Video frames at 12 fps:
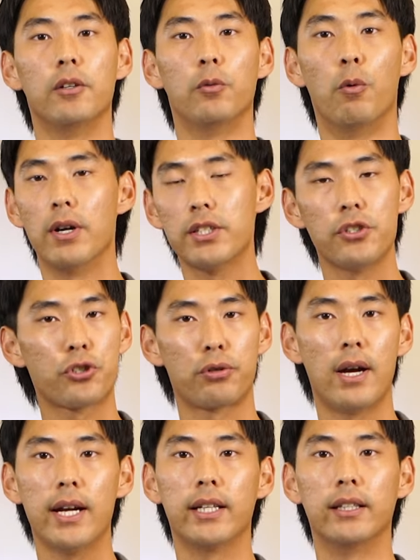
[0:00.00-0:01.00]
wasn't
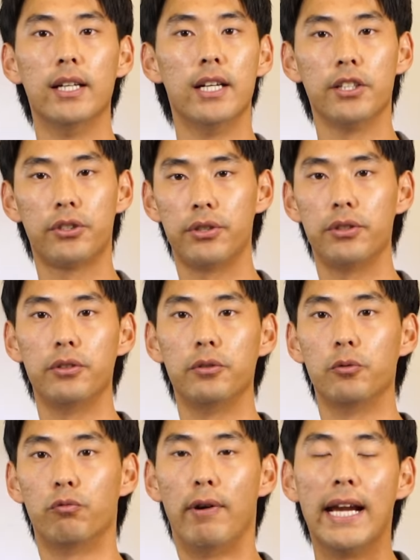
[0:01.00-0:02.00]
trying
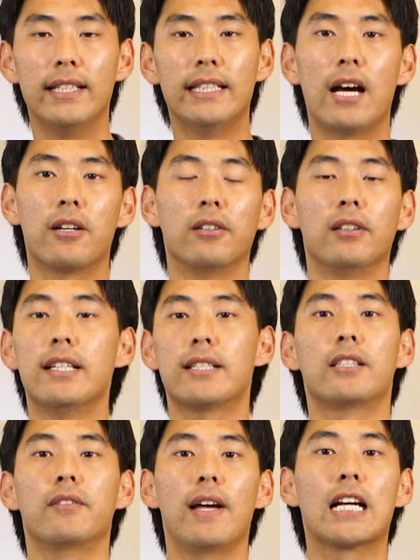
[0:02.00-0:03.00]
to rain down a
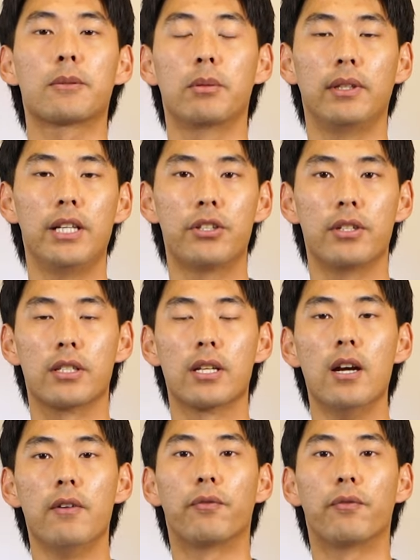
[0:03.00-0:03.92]
list of explanations